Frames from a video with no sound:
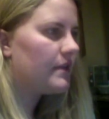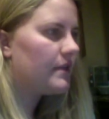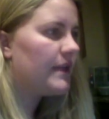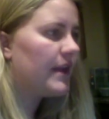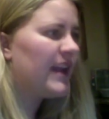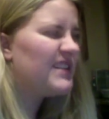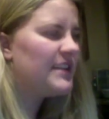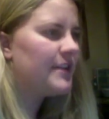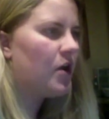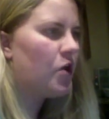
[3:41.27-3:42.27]
I did
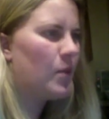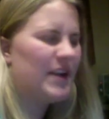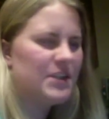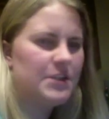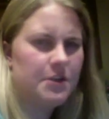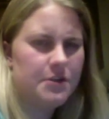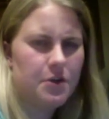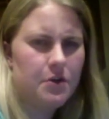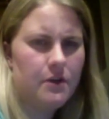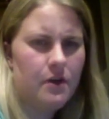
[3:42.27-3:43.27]
the homework. Did you
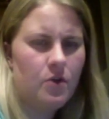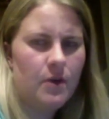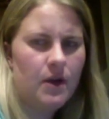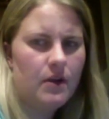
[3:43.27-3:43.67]
do the homework?